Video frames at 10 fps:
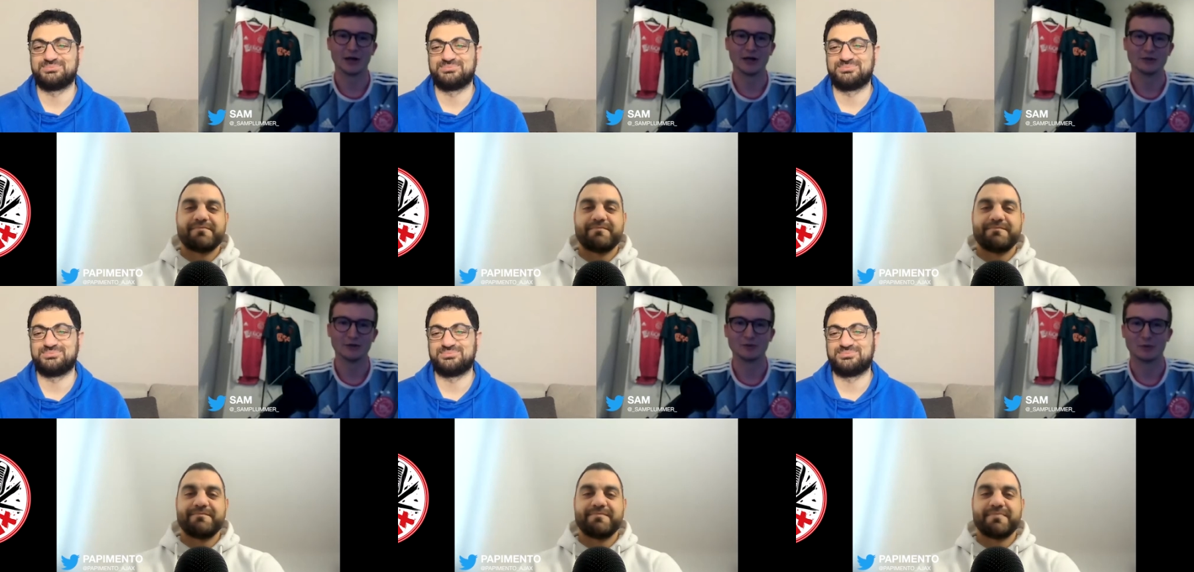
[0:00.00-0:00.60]
Speaker 1: I
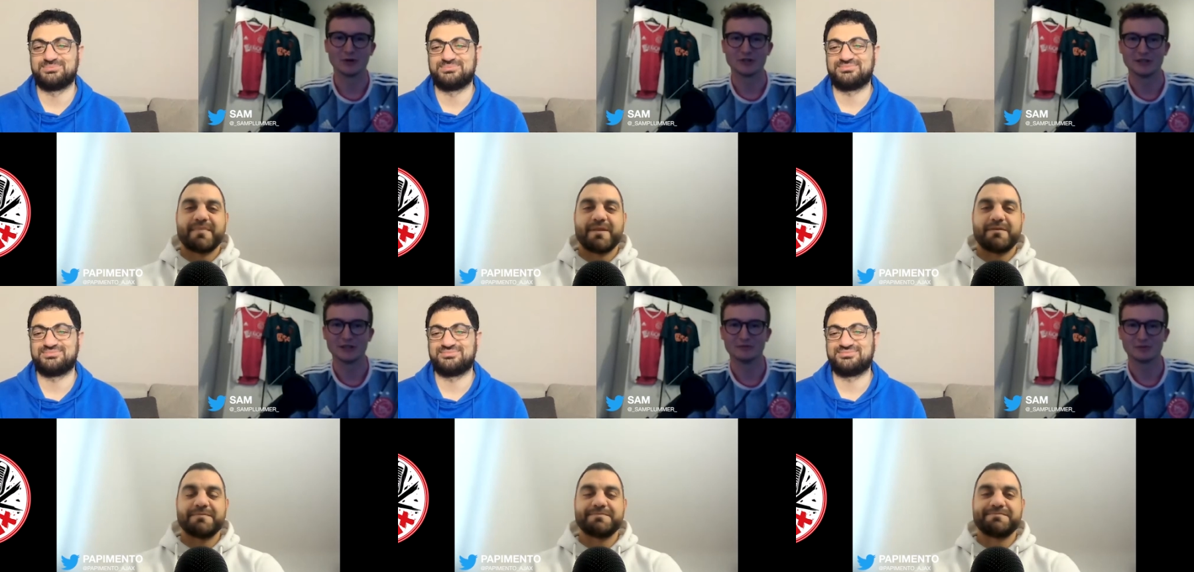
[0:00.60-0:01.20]
enjoyed
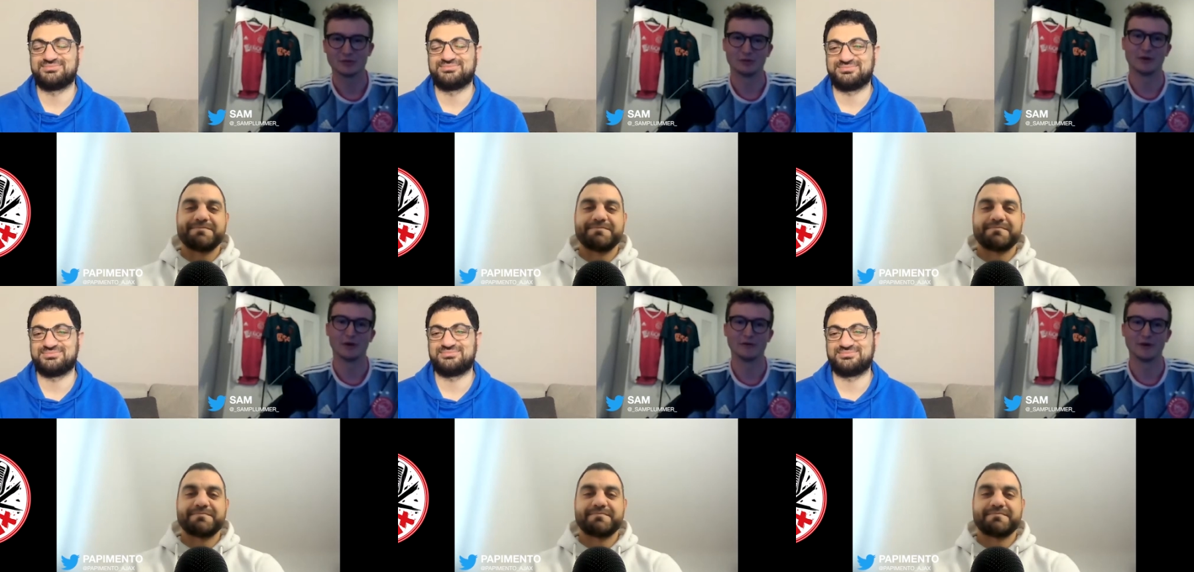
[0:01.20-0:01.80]
watching sort of when
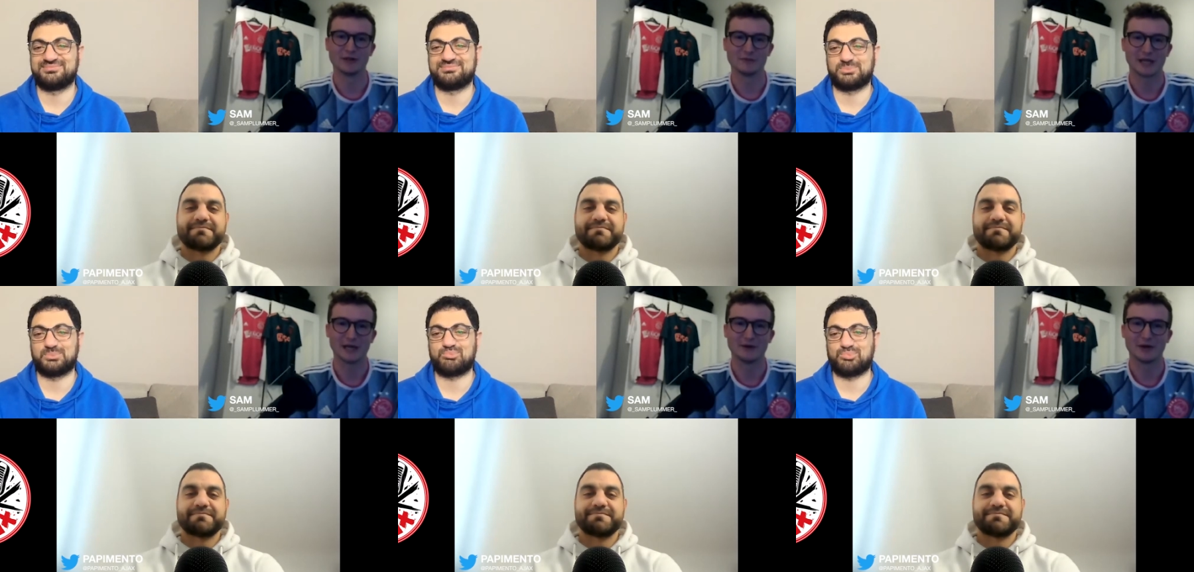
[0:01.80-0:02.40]
I first
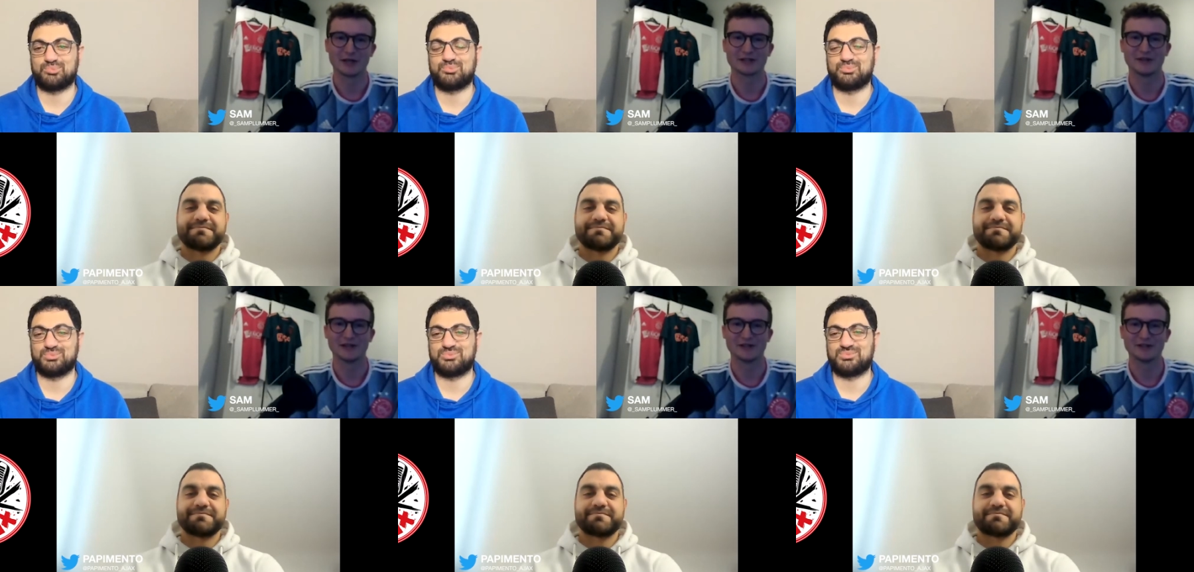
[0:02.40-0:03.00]
became an Ajax
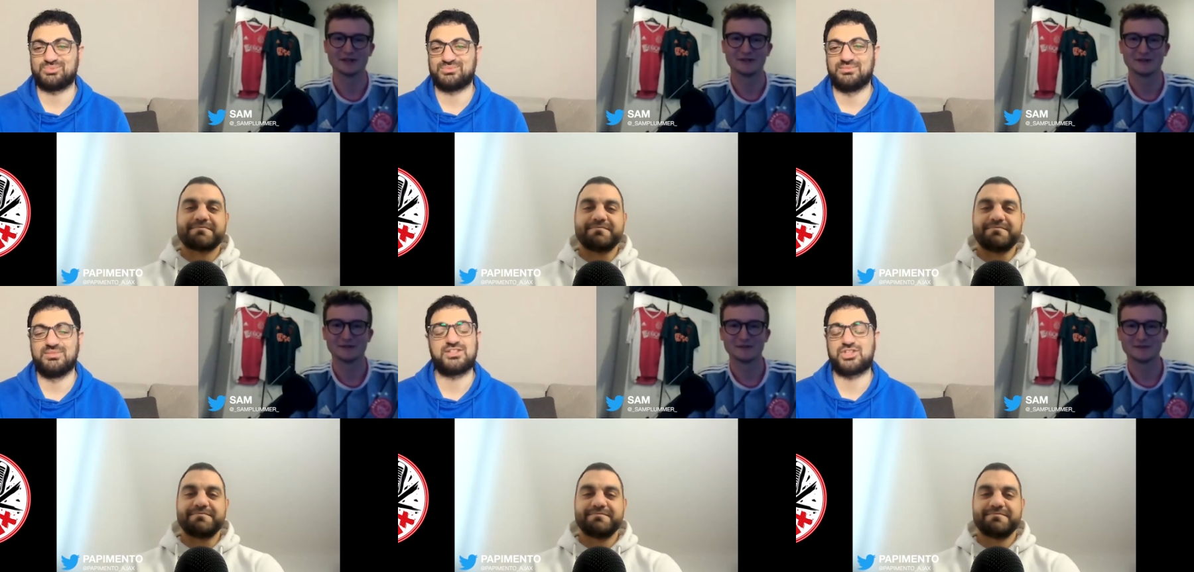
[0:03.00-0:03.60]
fan.
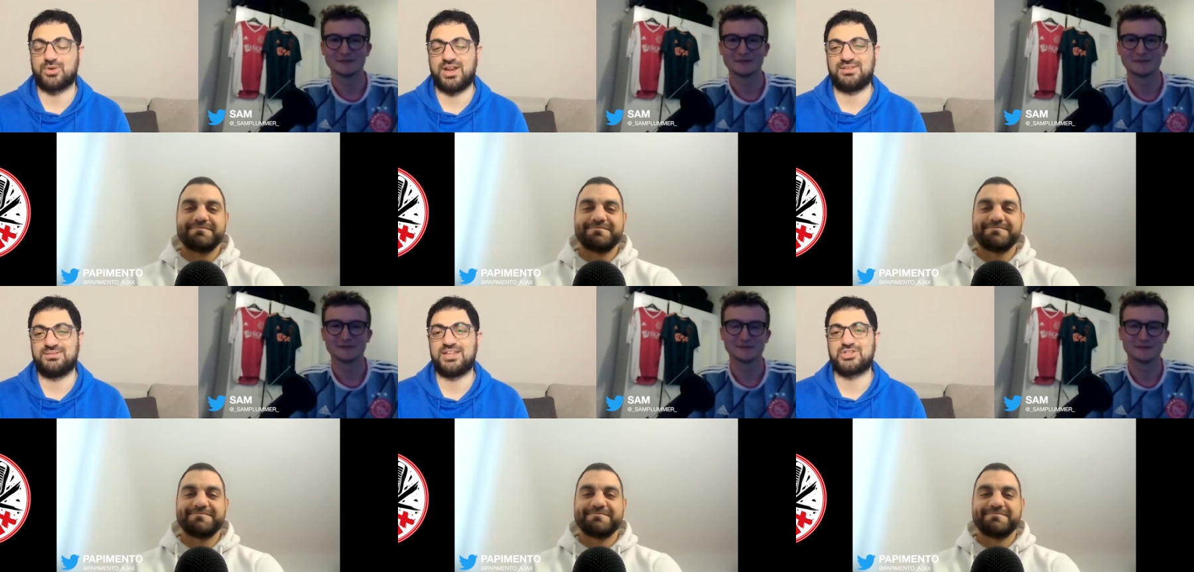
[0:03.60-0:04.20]
That's great.
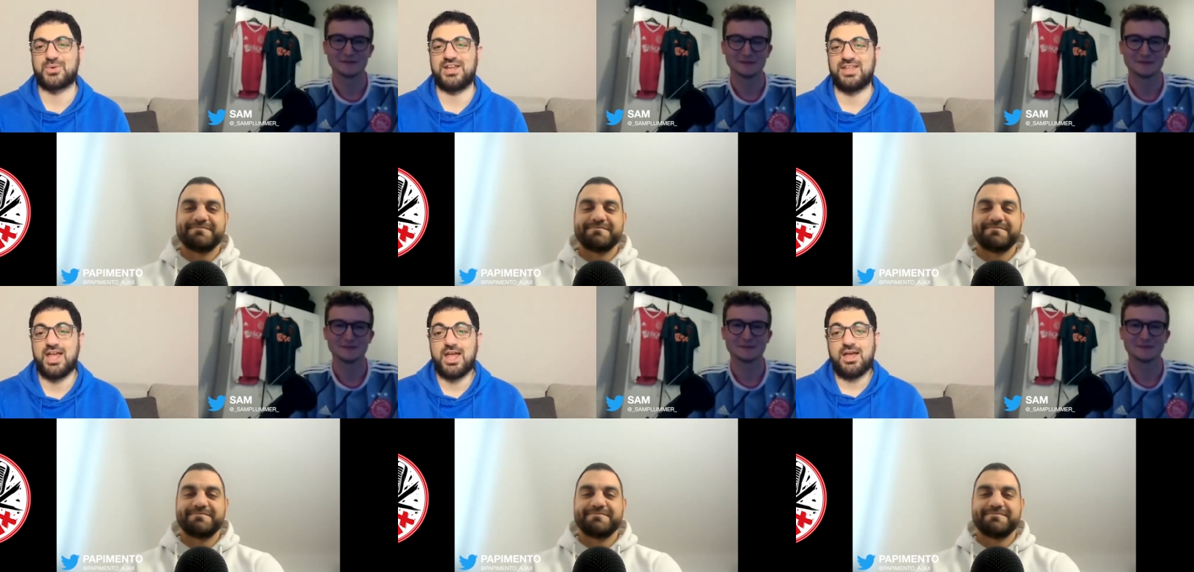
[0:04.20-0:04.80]
That's
Speaker 2: great.
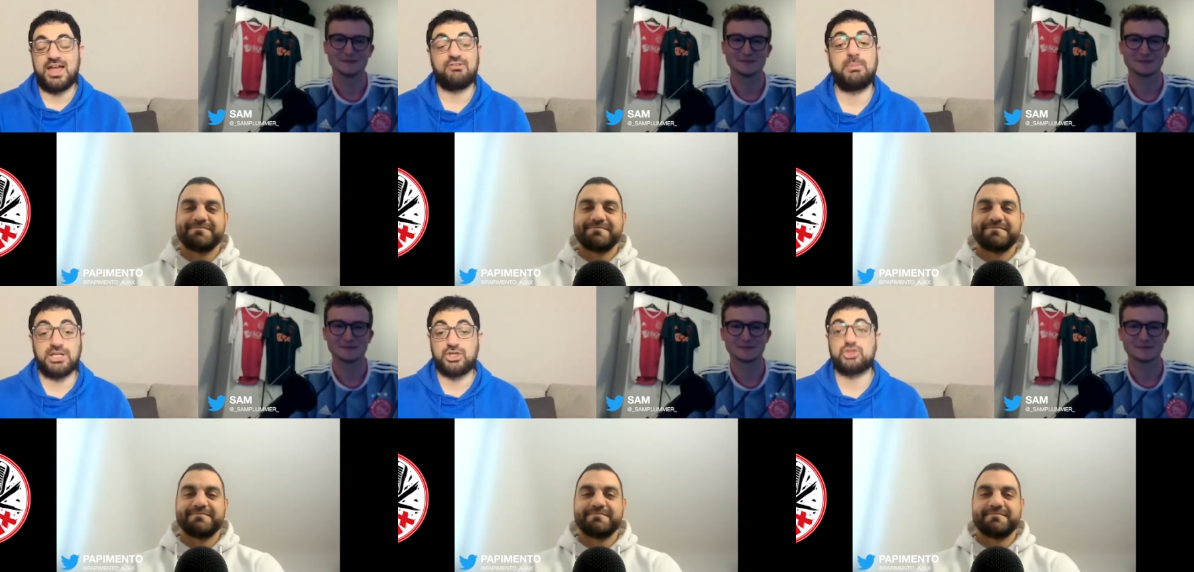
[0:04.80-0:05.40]

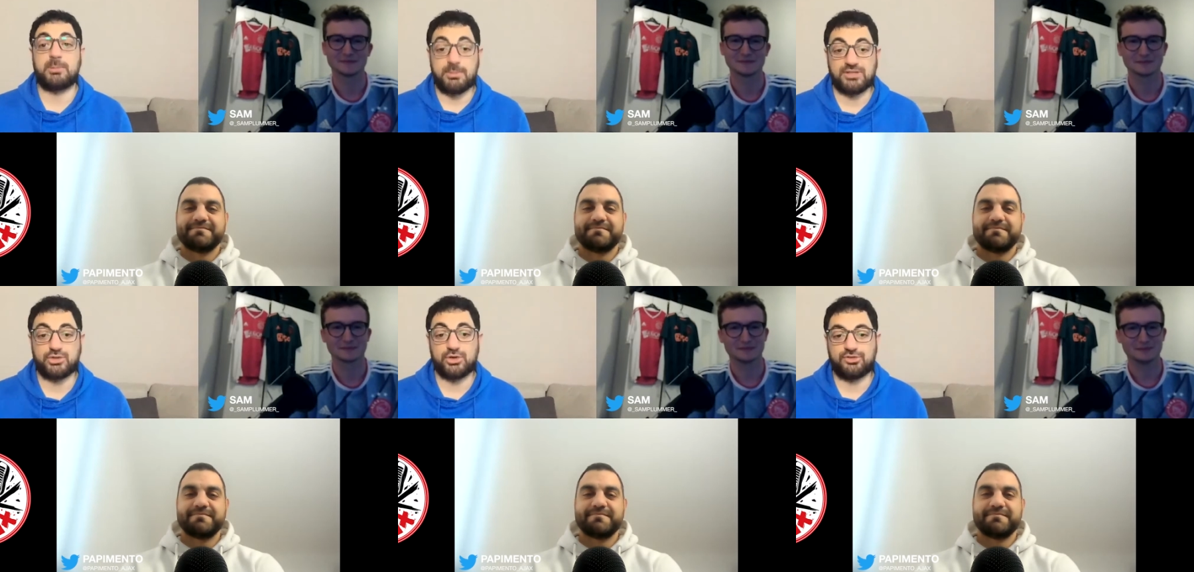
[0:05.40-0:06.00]
Everybody knows
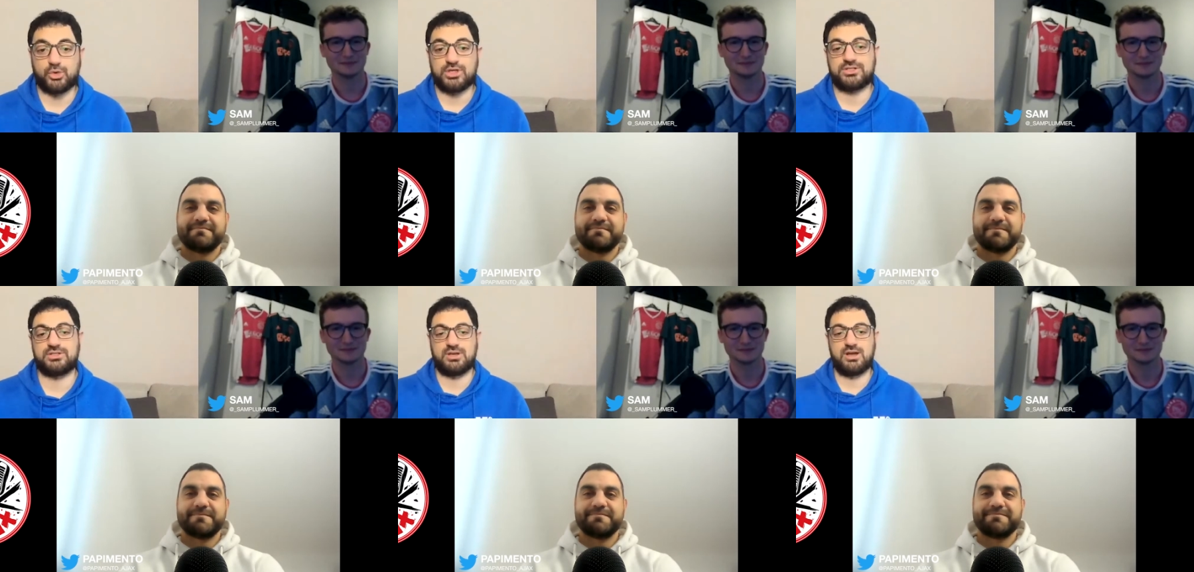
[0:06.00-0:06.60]
Papimento, of
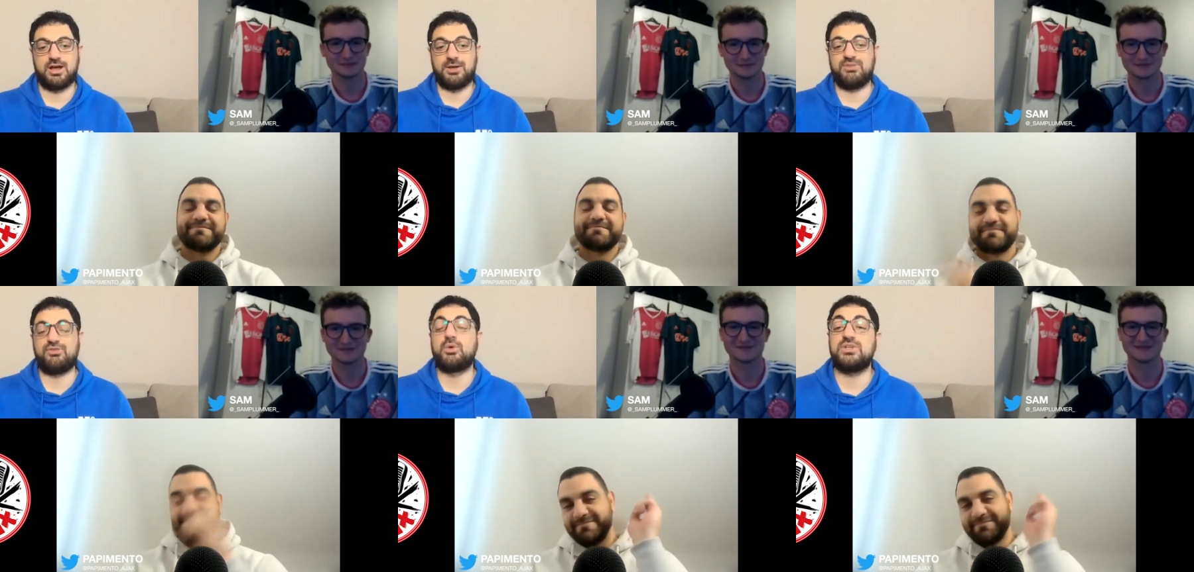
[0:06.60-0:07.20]
course. Uh,
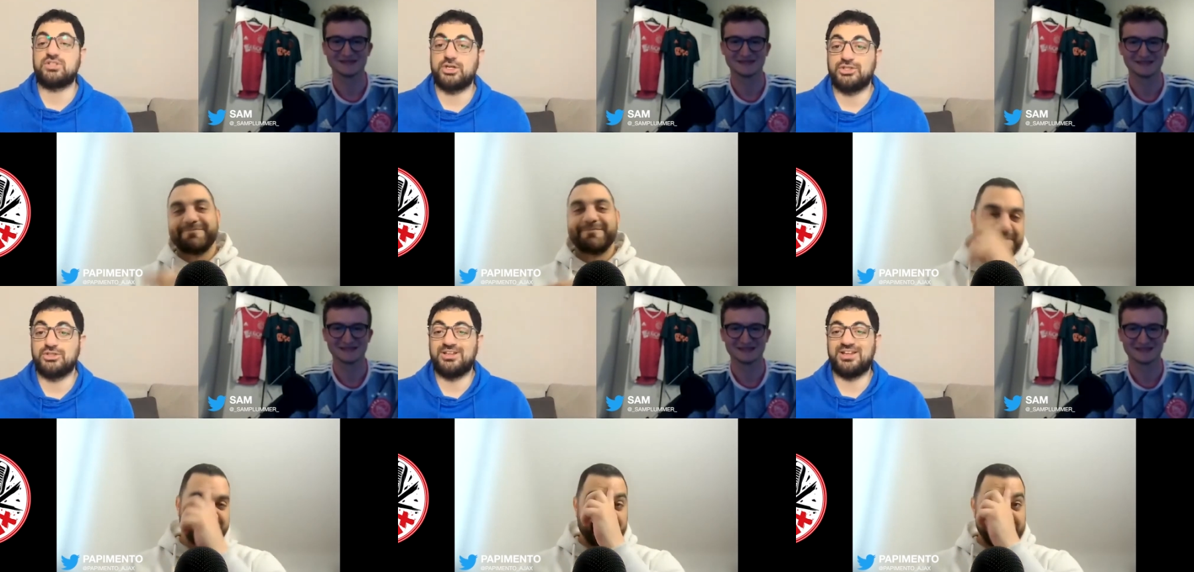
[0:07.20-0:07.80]
before we start,